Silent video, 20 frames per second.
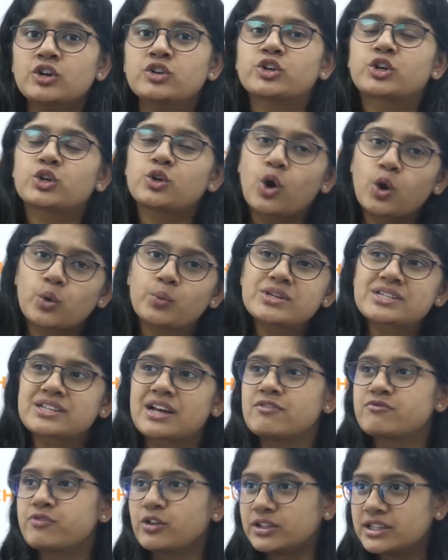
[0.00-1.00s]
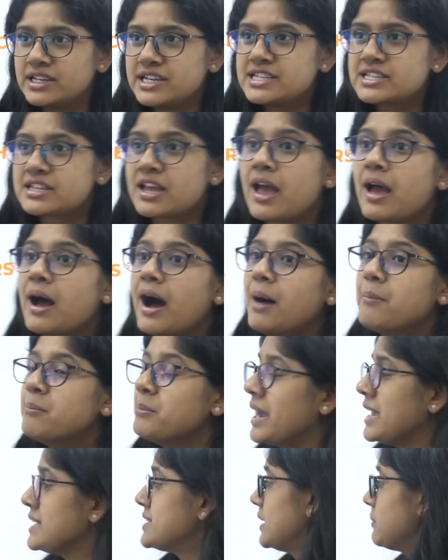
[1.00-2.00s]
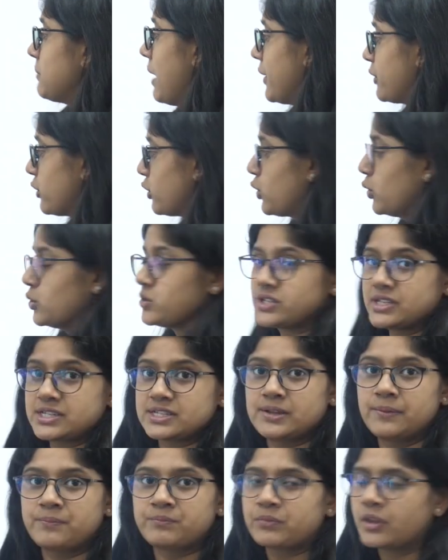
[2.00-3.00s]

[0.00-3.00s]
you can always come for these amazing microcosms.